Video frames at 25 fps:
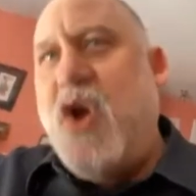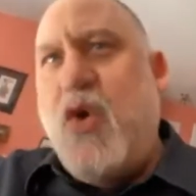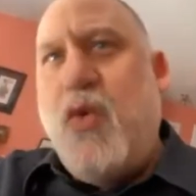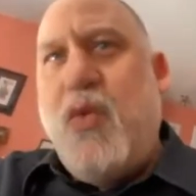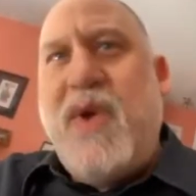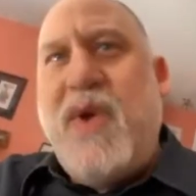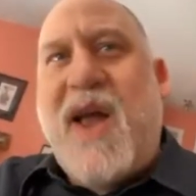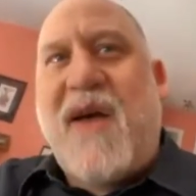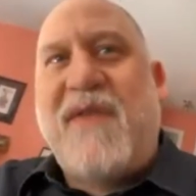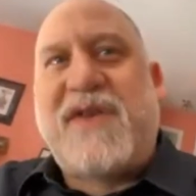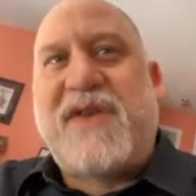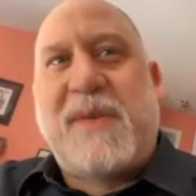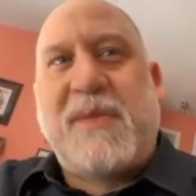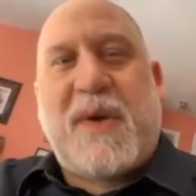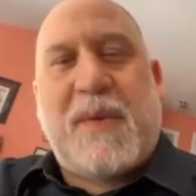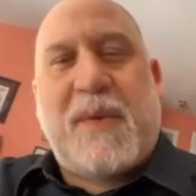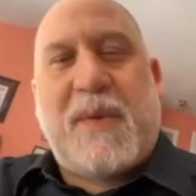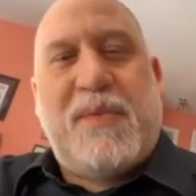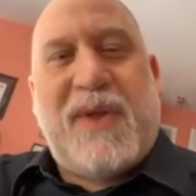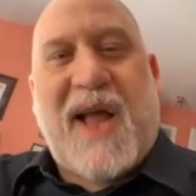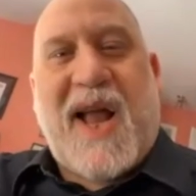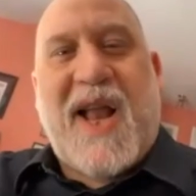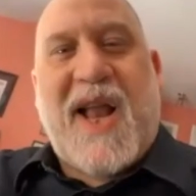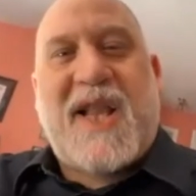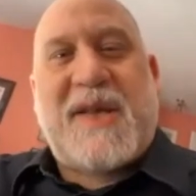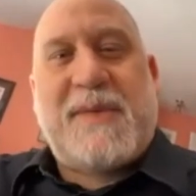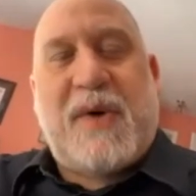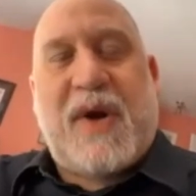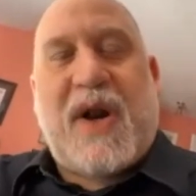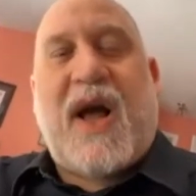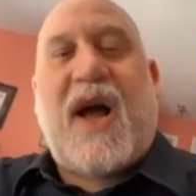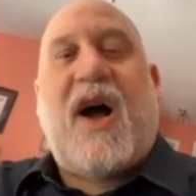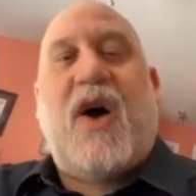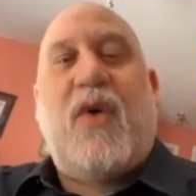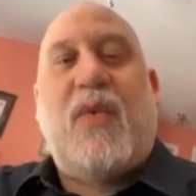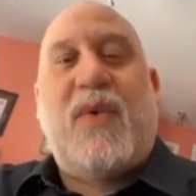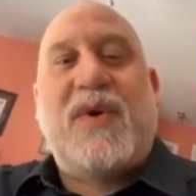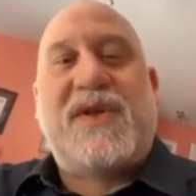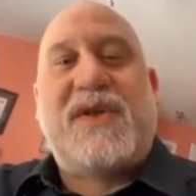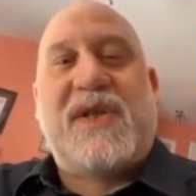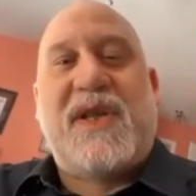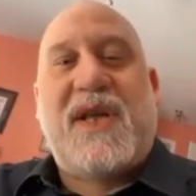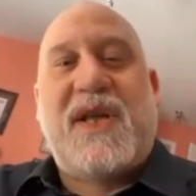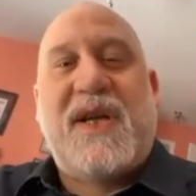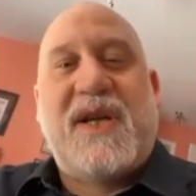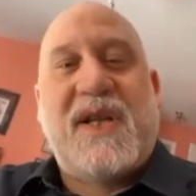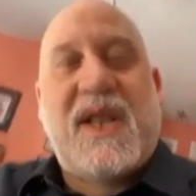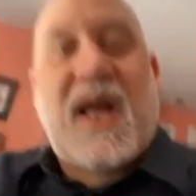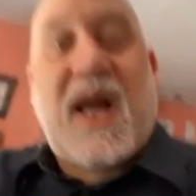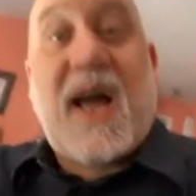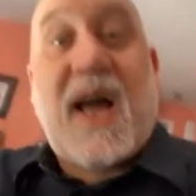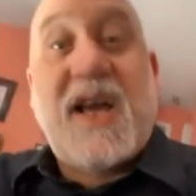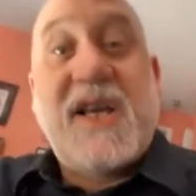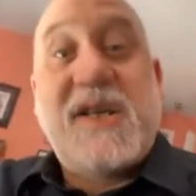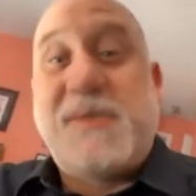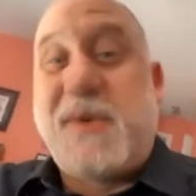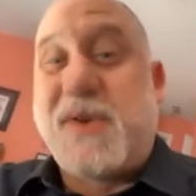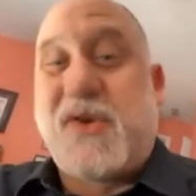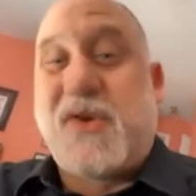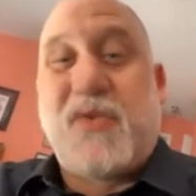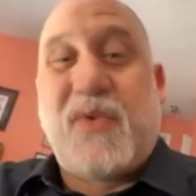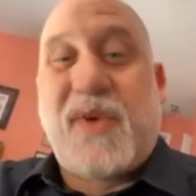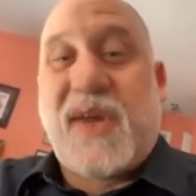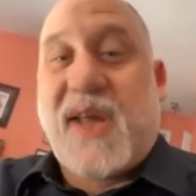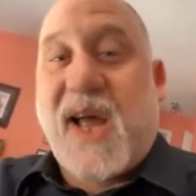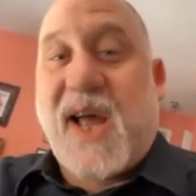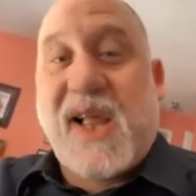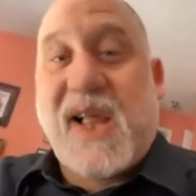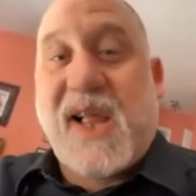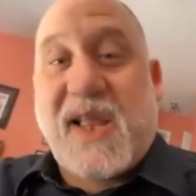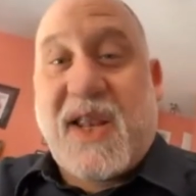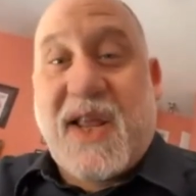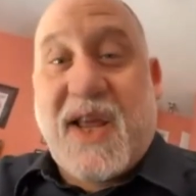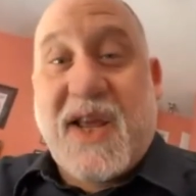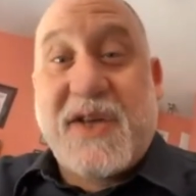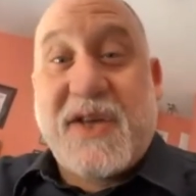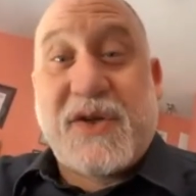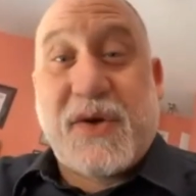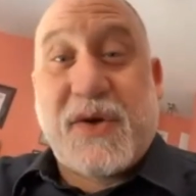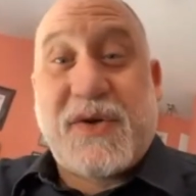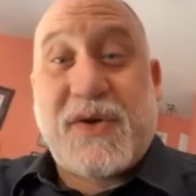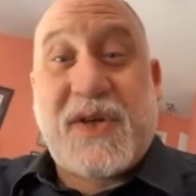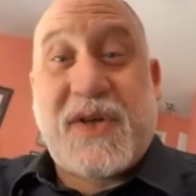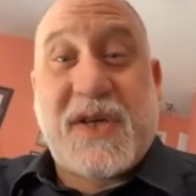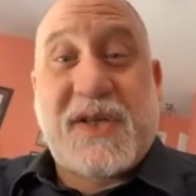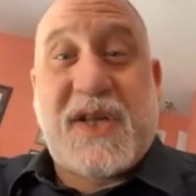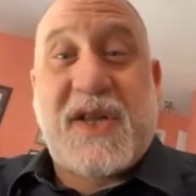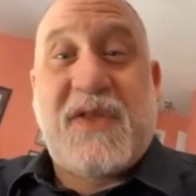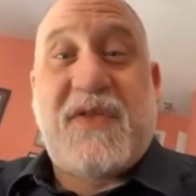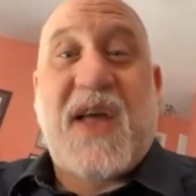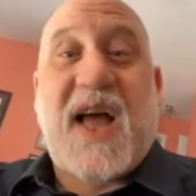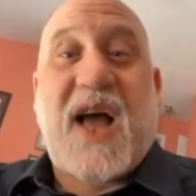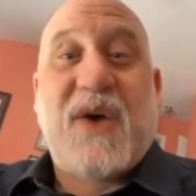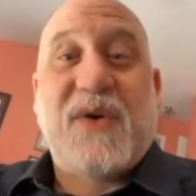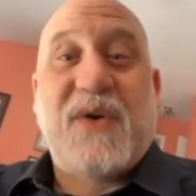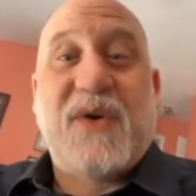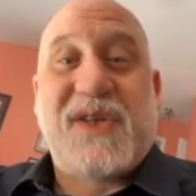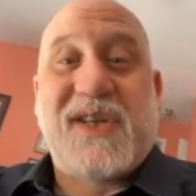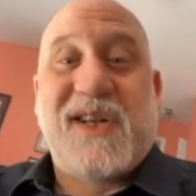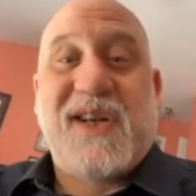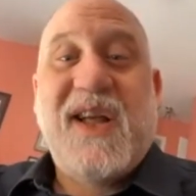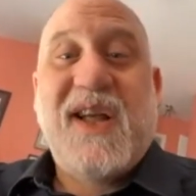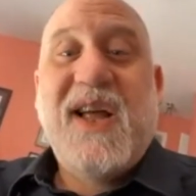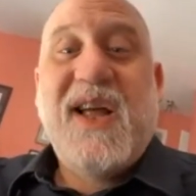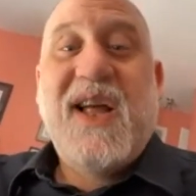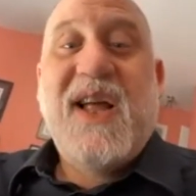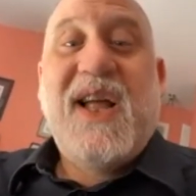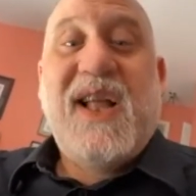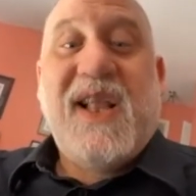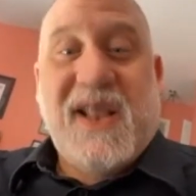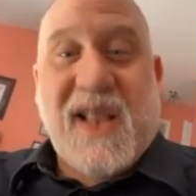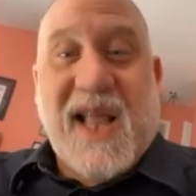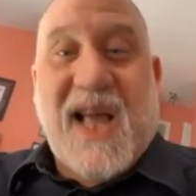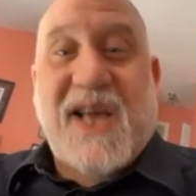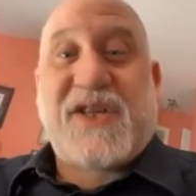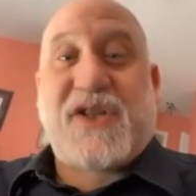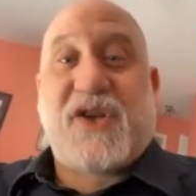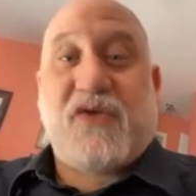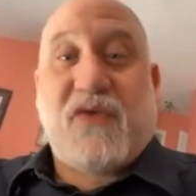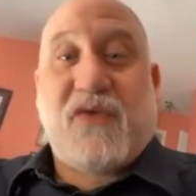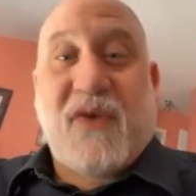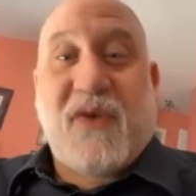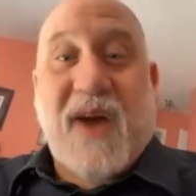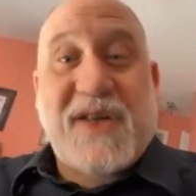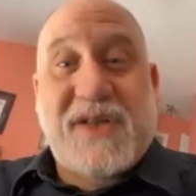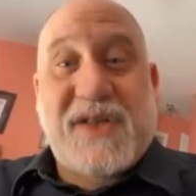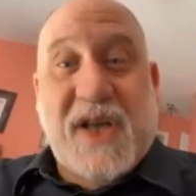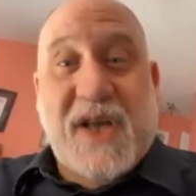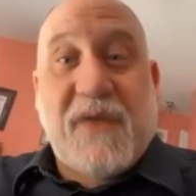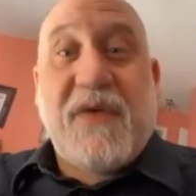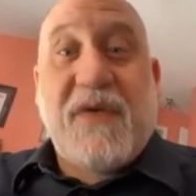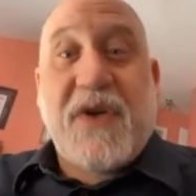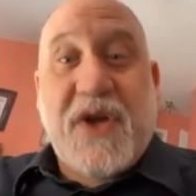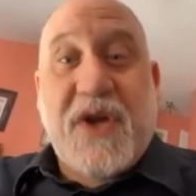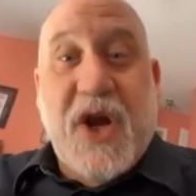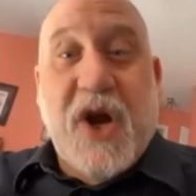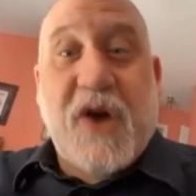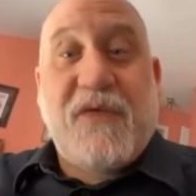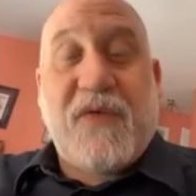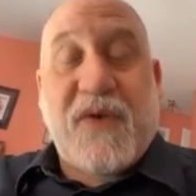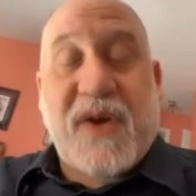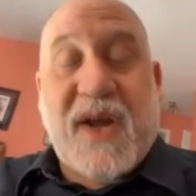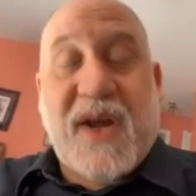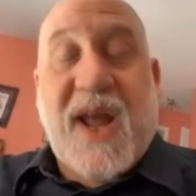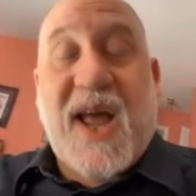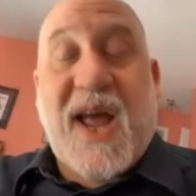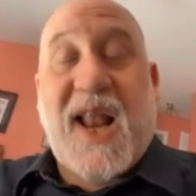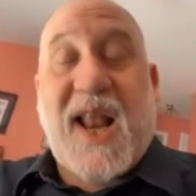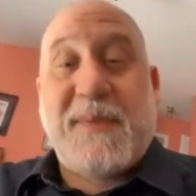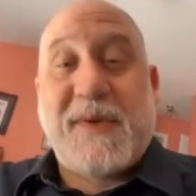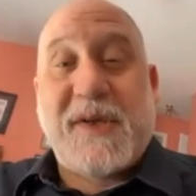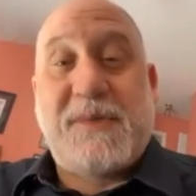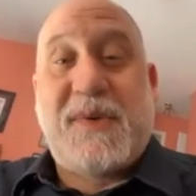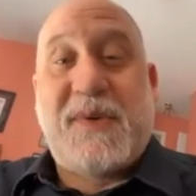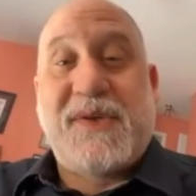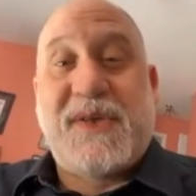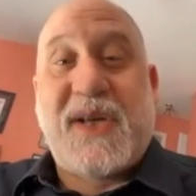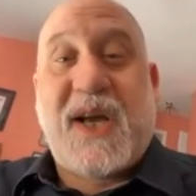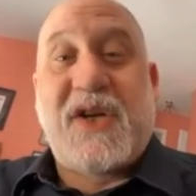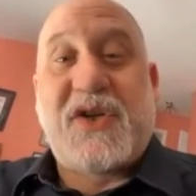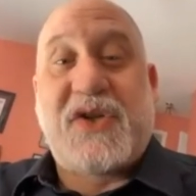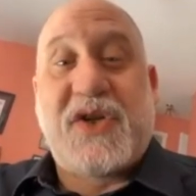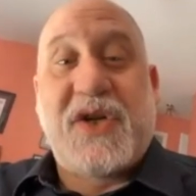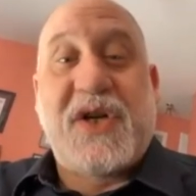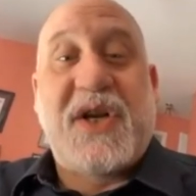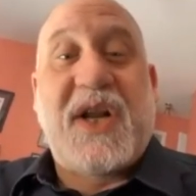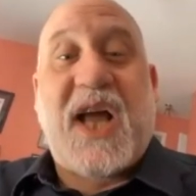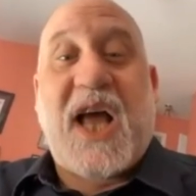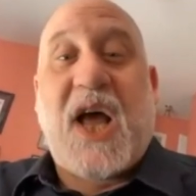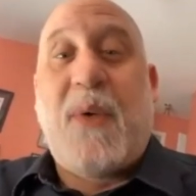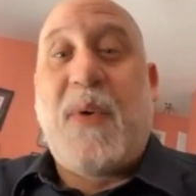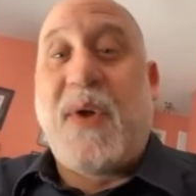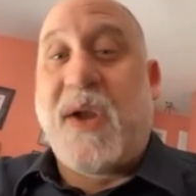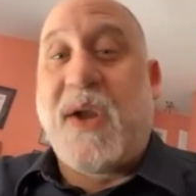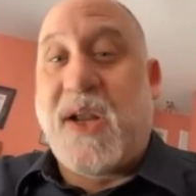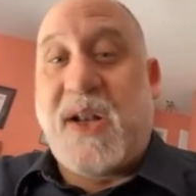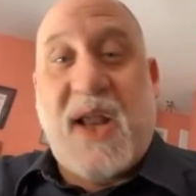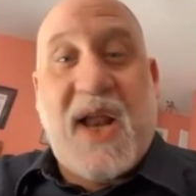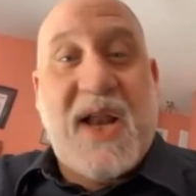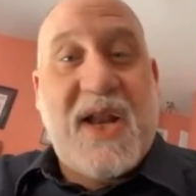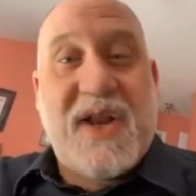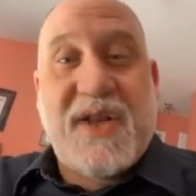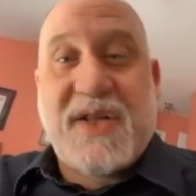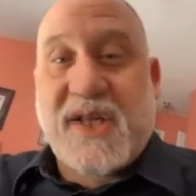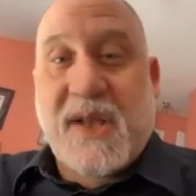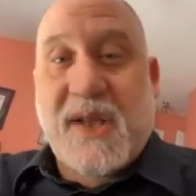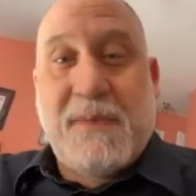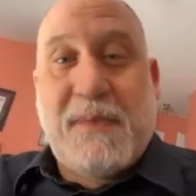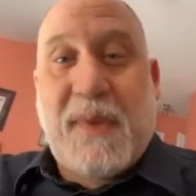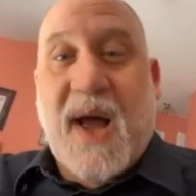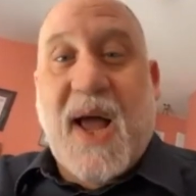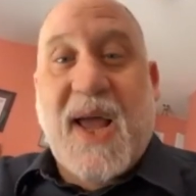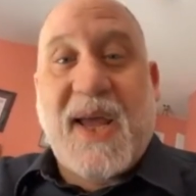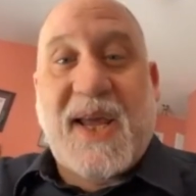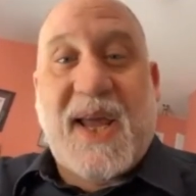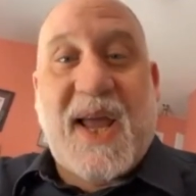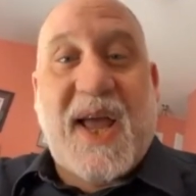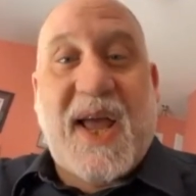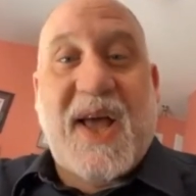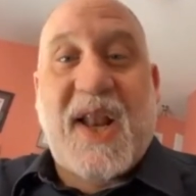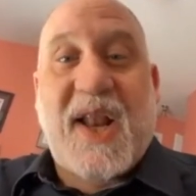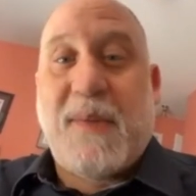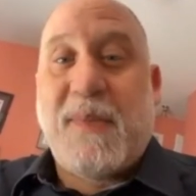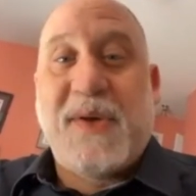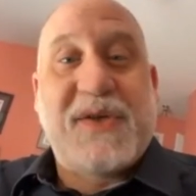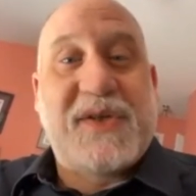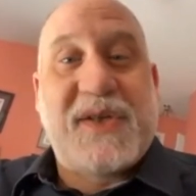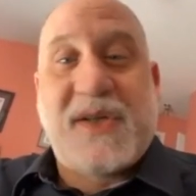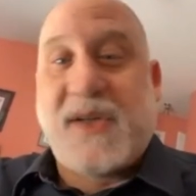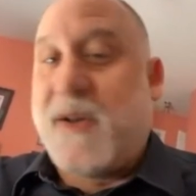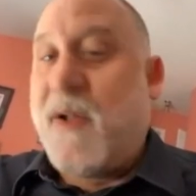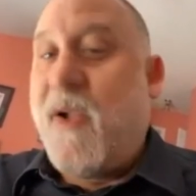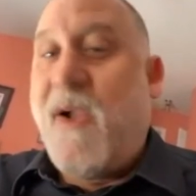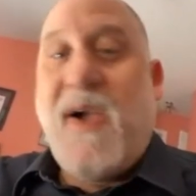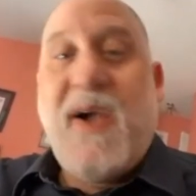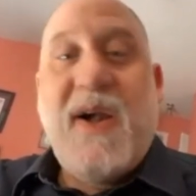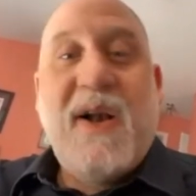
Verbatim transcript: We have some complaints about how it was legalized, but the reality is there's 60,000 less arrests every year for cannabis possession now, and Canadians can buy cannabis in